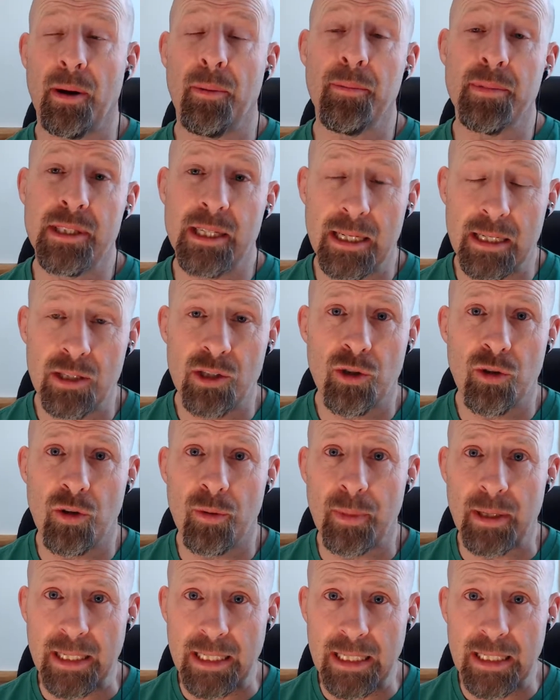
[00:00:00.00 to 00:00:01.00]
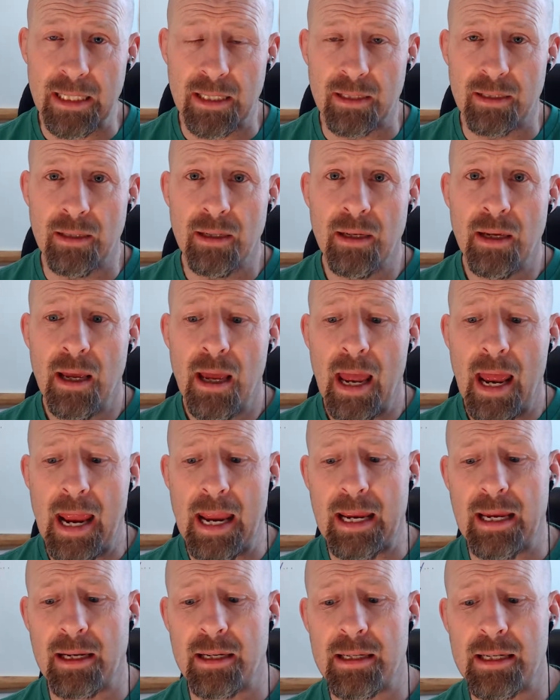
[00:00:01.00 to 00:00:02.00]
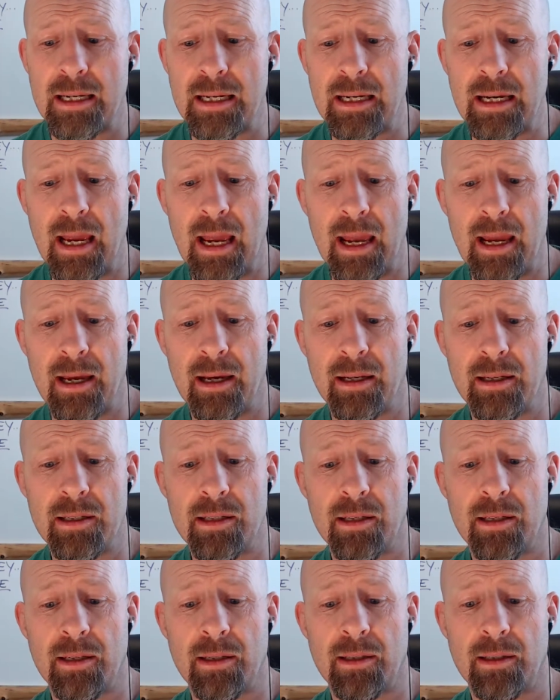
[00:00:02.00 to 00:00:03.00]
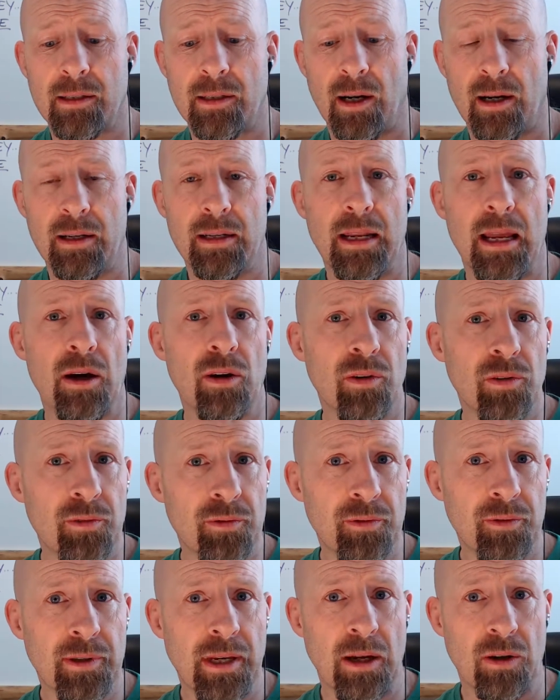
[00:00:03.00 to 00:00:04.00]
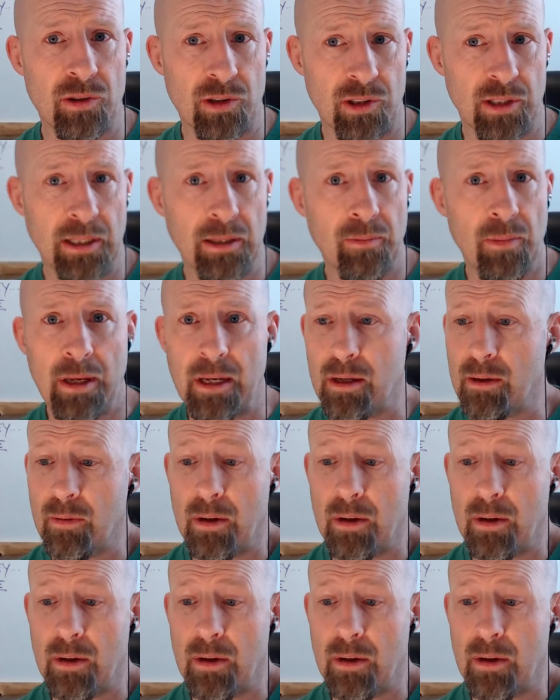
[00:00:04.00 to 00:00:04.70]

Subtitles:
into him again, and he had gotten out of counseling.